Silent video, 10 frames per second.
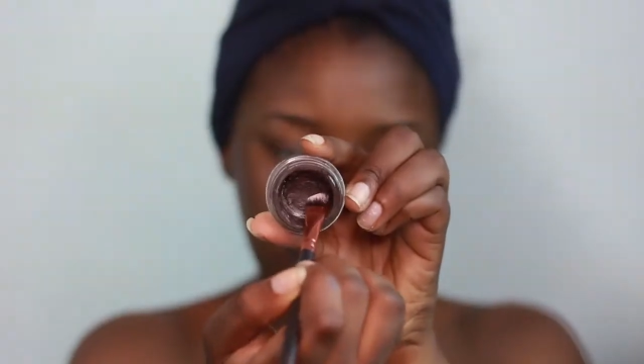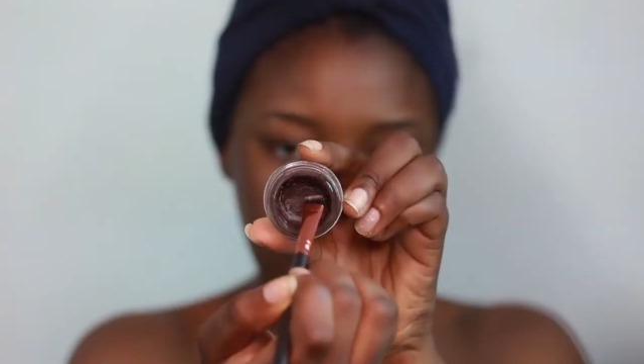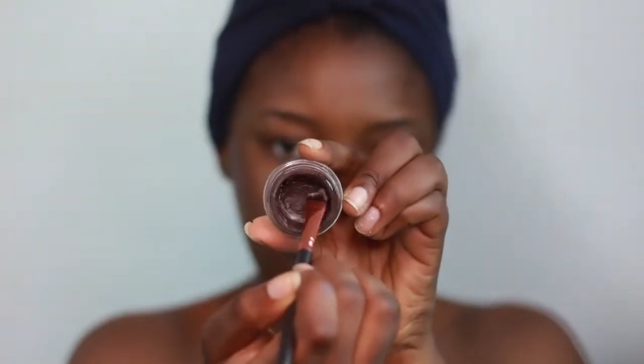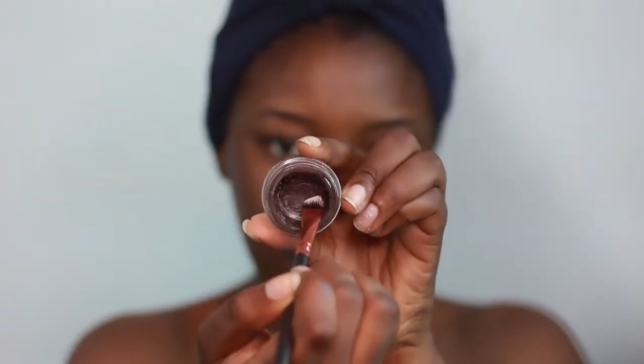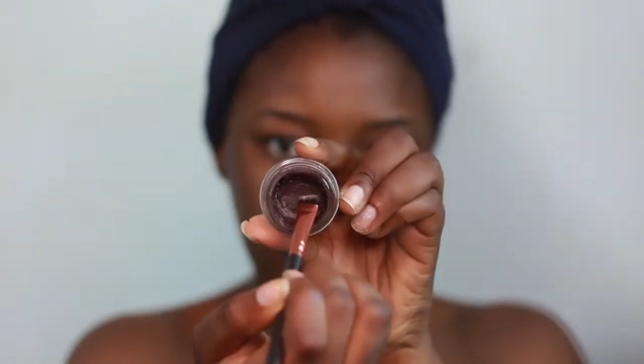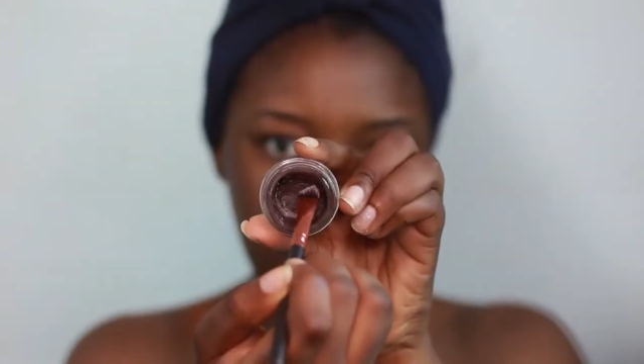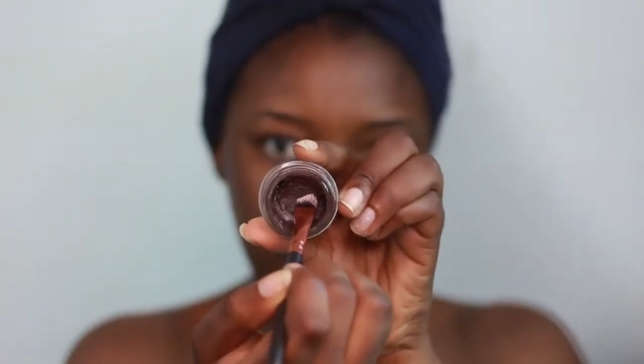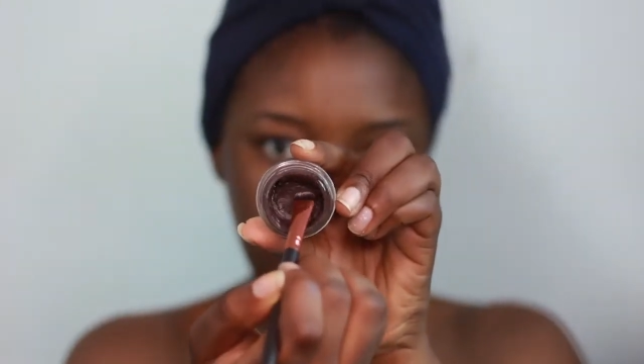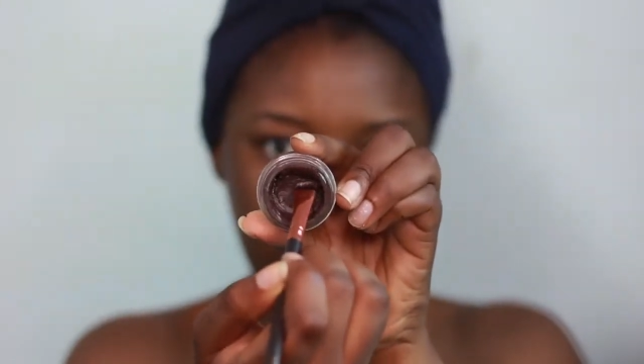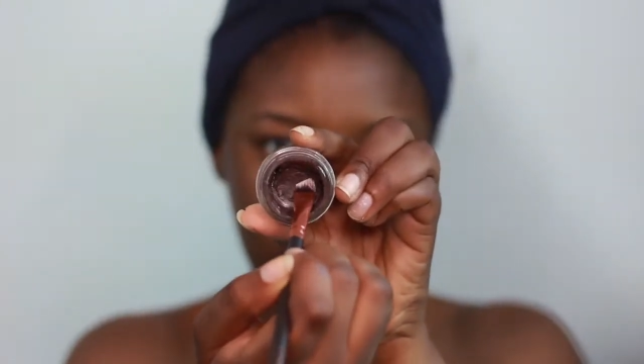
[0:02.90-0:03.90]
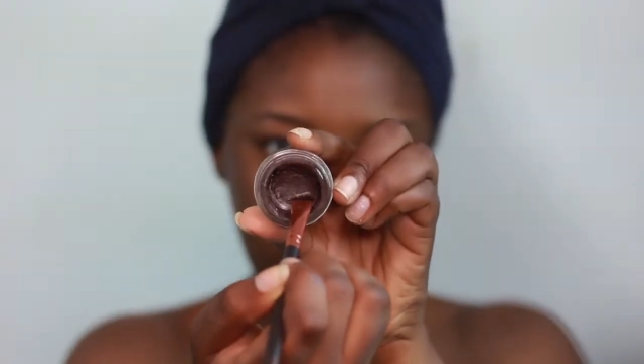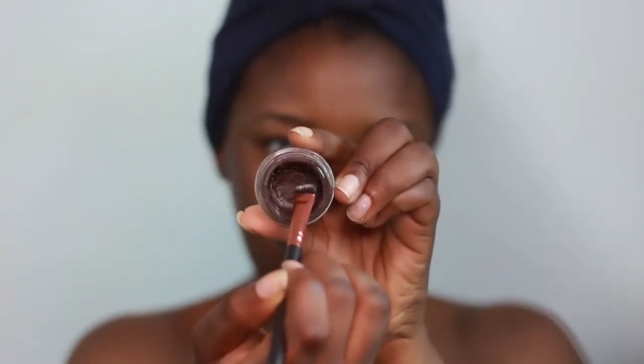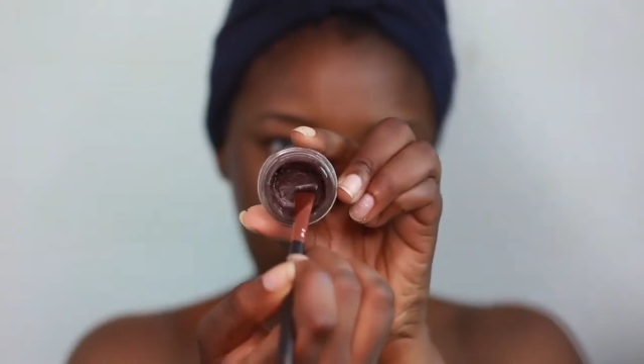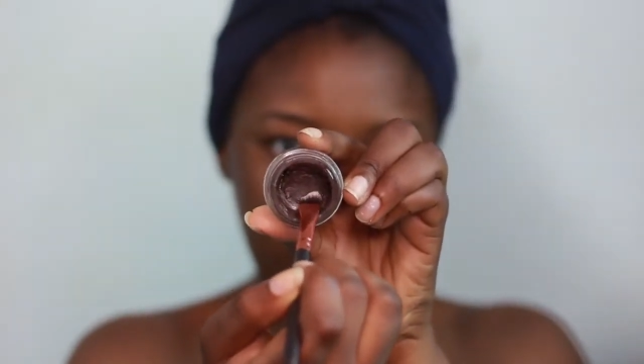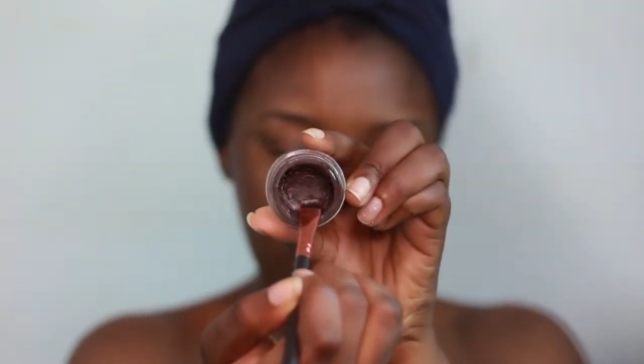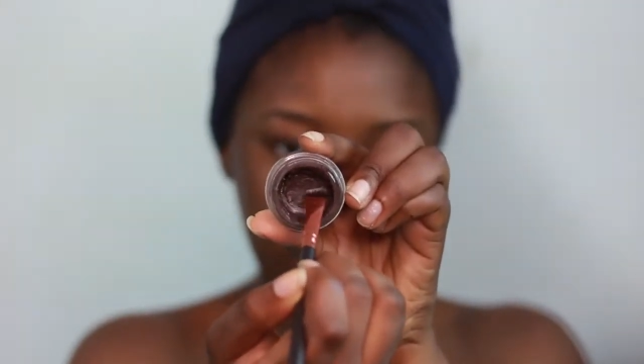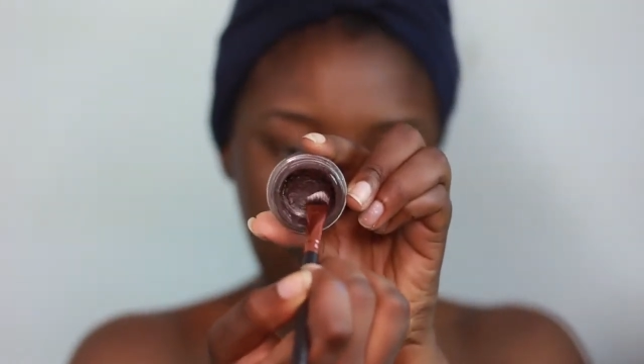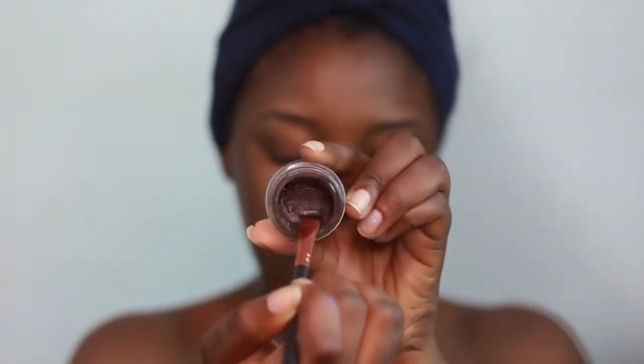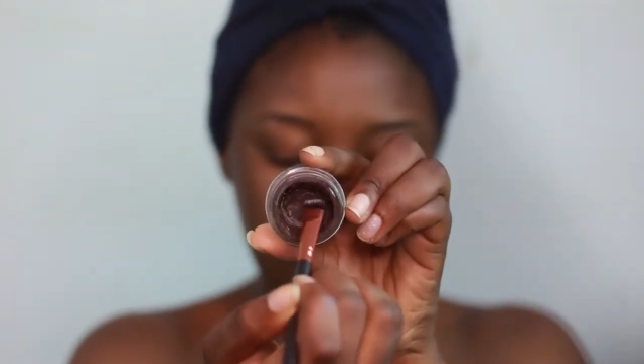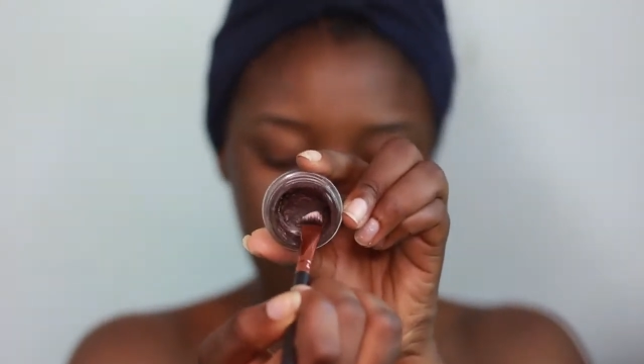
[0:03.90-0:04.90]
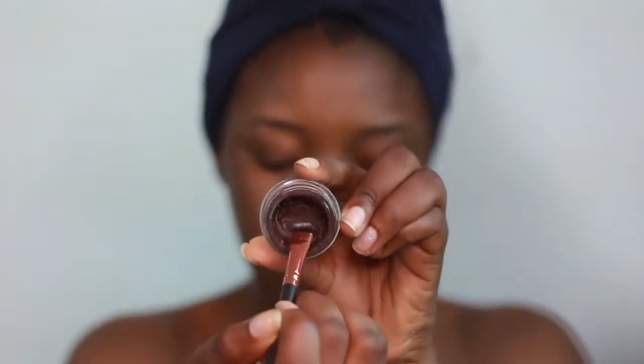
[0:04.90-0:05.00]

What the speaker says: with Anastasia Beverly Hills